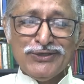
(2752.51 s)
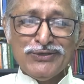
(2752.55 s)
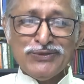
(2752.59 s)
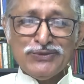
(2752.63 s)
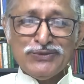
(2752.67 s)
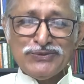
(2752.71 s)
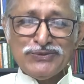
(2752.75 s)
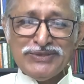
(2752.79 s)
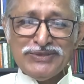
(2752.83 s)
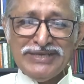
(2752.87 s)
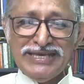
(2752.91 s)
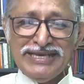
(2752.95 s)

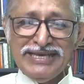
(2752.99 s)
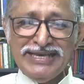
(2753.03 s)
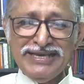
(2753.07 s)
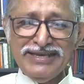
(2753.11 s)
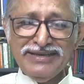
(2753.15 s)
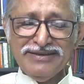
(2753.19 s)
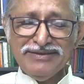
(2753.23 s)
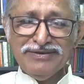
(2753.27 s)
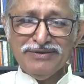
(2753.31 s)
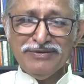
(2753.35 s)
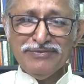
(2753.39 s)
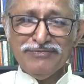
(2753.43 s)
to
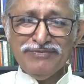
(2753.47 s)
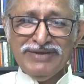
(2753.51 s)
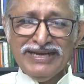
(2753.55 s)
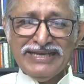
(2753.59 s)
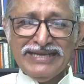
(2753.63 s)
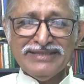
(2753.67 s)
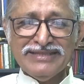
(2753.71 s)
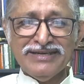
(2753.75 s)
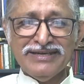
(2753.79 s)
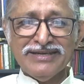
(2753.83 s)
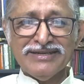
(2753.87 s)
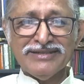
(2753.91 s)
see
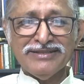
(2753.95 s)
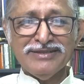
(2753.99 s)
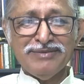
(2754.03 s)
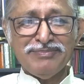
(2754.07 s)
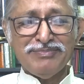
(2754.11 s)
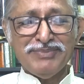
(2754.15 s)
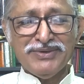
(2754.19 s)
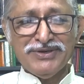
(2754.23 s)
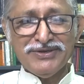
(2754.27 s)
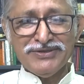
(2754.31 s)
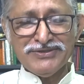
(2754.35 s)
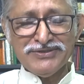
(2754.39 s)
whether the
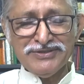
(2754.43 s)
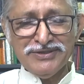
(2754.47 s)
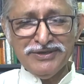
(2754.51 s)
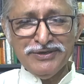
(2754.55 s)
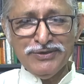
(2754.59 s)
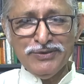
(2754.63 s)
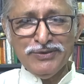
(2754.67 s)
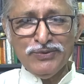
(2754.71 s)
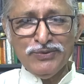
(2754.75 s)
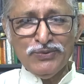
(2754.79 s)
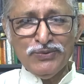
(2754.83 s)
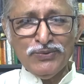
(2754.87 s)

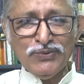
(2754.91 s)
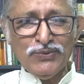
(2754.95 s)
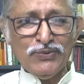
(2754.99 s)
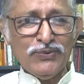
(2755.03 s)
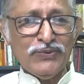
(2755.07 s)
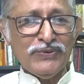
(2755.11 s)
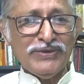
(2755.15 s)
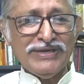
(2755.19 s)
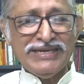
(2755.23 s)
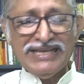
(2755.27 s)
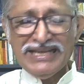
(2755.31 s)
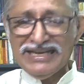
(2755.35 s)
person who
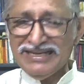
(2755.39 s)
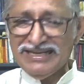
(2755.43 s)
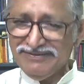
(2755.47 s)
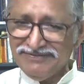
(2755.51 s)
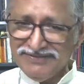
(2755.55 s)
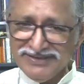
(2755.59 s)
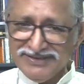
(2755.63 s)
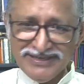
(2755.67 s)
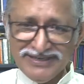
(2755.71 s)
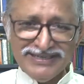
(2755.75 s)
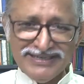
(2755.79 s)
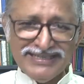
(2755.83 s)

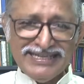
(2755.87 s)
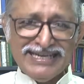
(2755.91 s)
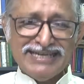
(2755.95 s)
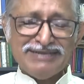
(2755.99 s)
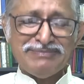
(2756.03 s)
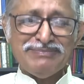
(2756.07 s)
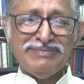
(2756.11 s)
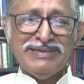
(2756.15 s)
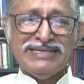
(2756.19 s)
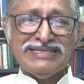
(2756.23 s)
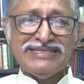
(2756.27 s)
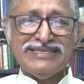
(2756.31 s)
delivered
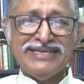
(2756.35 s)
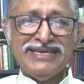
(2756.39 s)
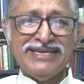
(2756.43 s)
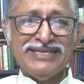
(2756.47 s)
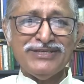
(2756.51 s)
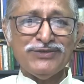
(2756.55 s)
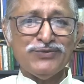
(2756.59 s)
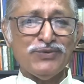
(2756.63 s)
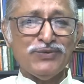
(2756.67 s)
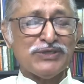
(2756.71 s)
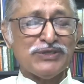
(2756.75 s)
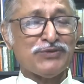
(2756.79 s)
that
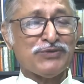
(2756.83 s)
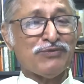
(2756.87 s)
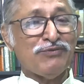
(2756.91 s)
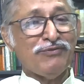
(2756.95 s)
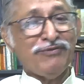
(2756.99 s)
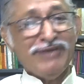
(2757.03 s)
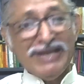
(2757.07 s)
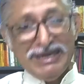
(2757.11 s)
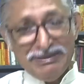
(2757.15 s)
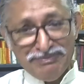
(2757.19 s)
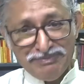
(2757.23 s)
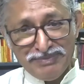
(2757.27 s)
message was
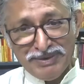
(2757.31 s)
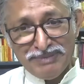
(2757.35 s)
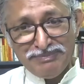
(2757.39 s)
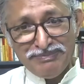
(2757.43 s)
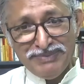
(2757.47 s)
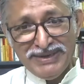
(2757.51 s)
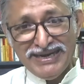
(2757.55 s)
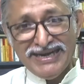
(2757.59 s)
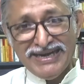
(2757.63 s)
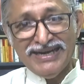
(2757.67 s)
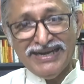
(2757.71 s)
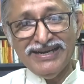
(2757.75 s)
well
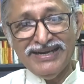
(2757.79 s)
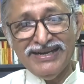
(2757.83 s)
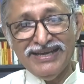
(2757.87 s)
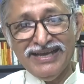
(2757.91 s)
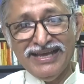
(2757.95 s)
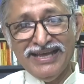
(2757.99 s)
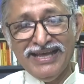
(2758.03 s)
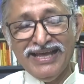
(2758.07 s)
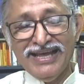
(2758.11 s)
prepared